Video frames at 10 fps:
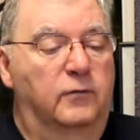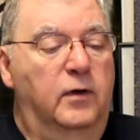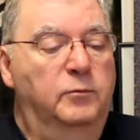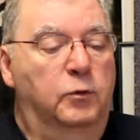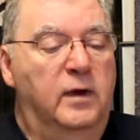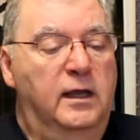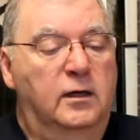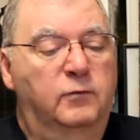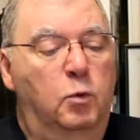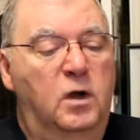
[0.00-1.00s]
From the rain
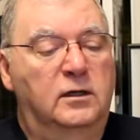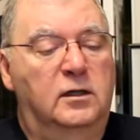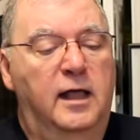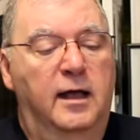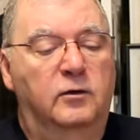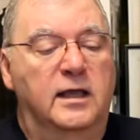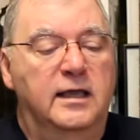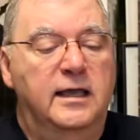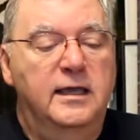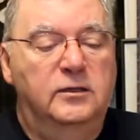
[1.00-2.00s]
of the one cloud,
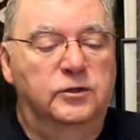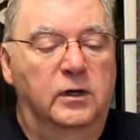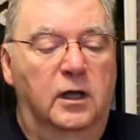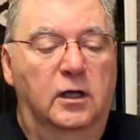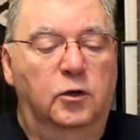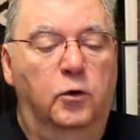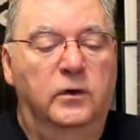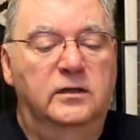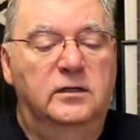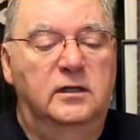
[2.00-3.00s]
each,
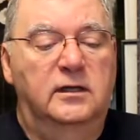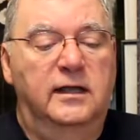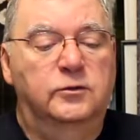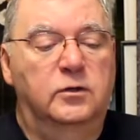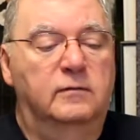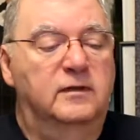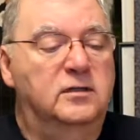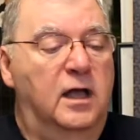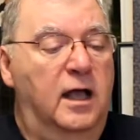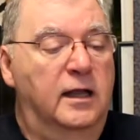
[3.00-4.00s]
according to the nature of its
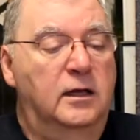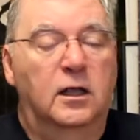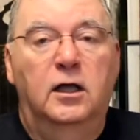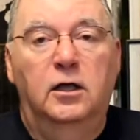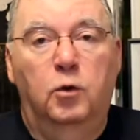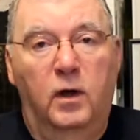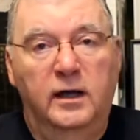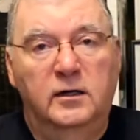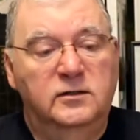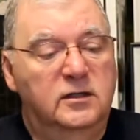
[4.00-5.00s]
kind,
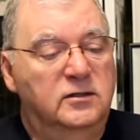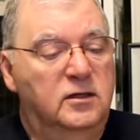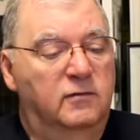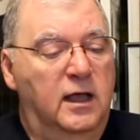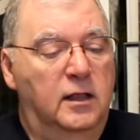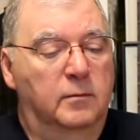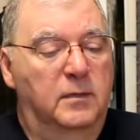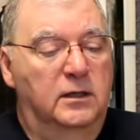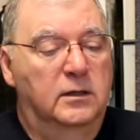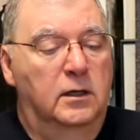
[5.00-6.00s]
acquires its
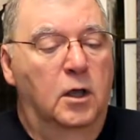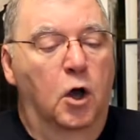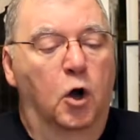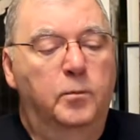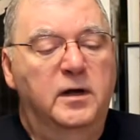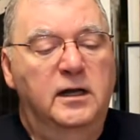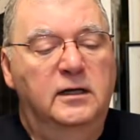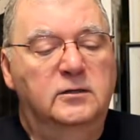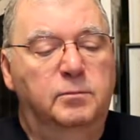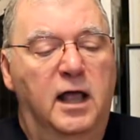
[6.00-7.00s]
development, opening
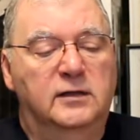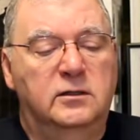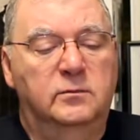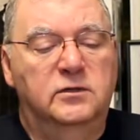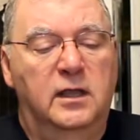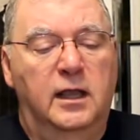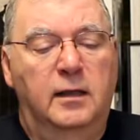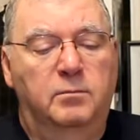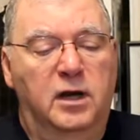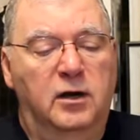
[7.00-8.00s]
its blossoms
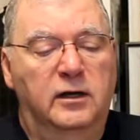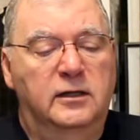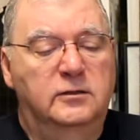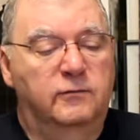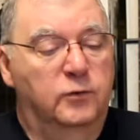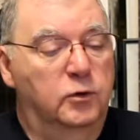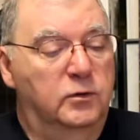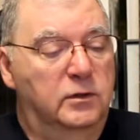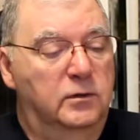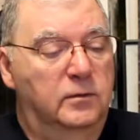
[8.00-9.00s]
and bearing its
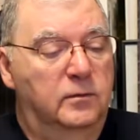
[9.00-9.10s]
fruit.